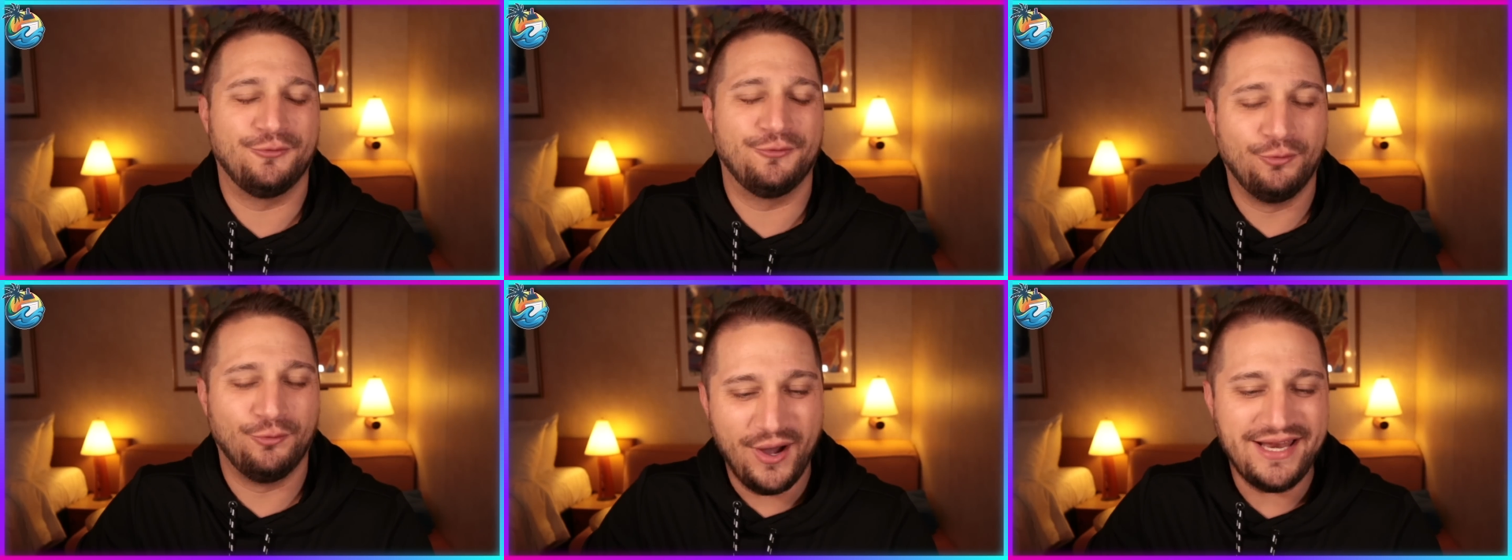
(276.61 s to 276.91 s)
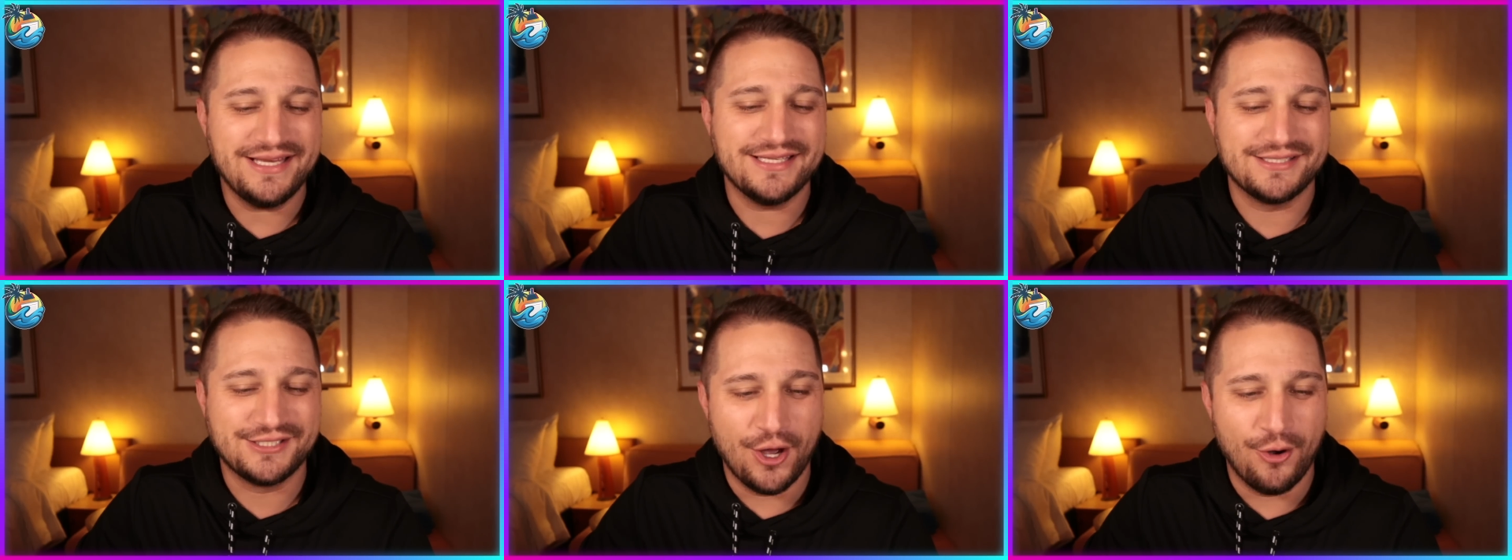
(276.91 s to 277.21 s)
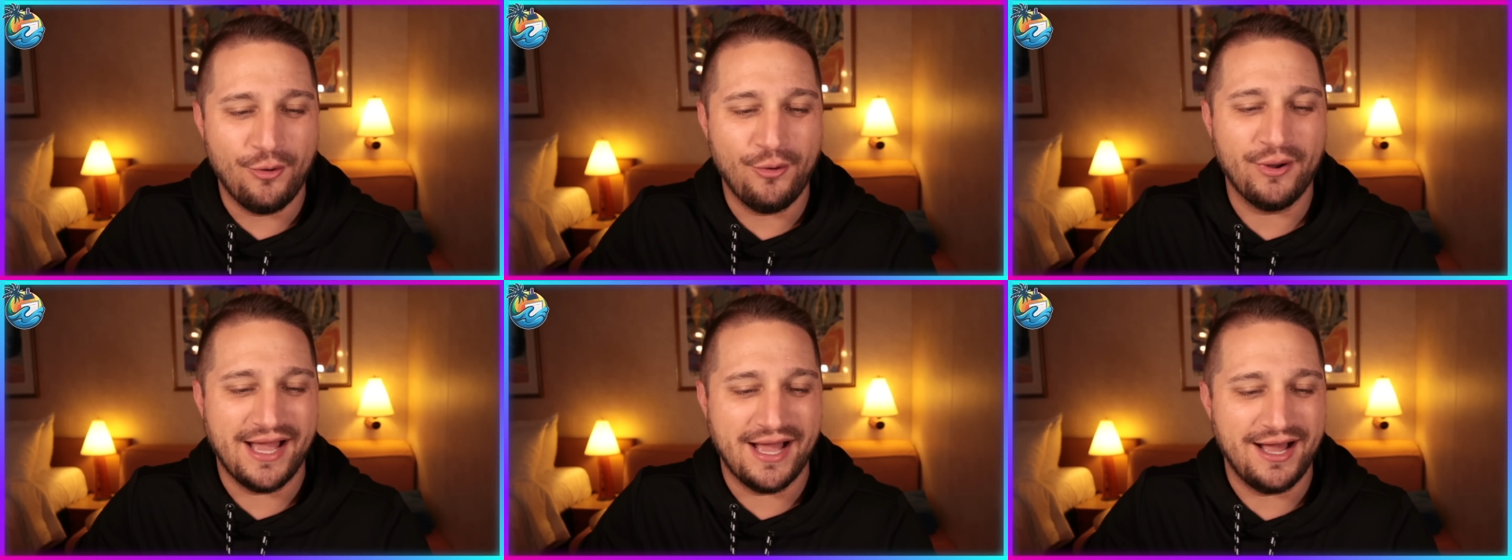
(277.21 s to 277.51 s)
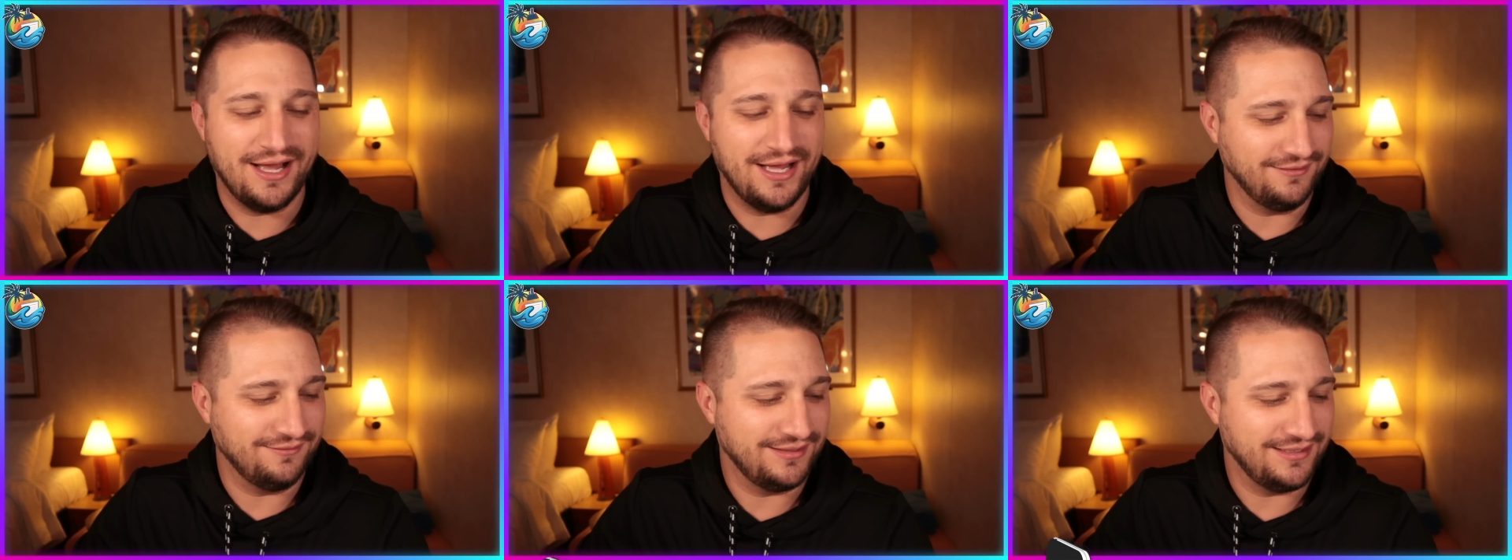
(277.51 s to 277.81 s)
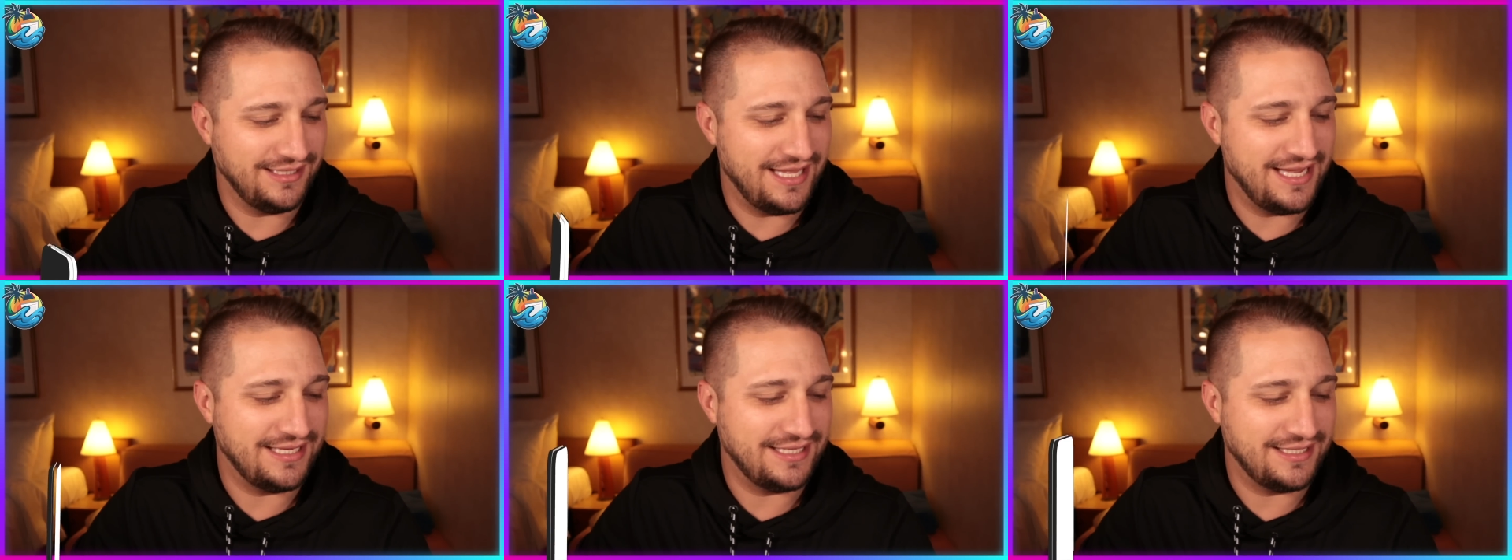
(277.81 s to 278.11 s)
What is going on?
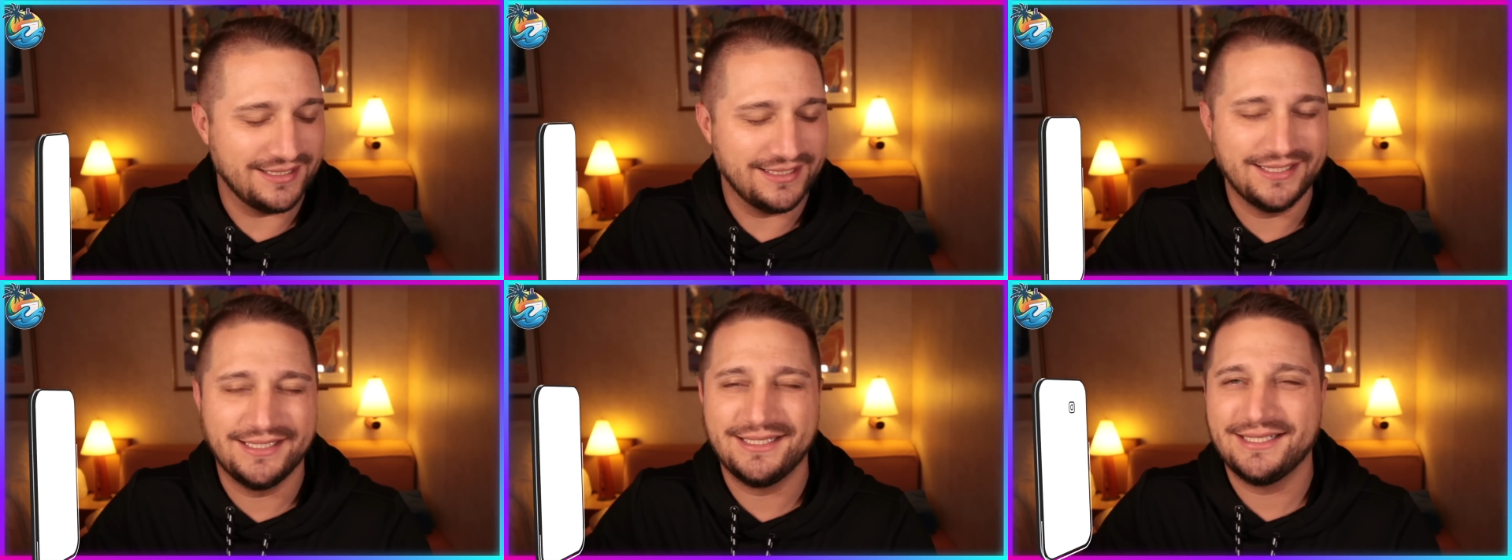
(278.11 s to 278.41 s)
Like,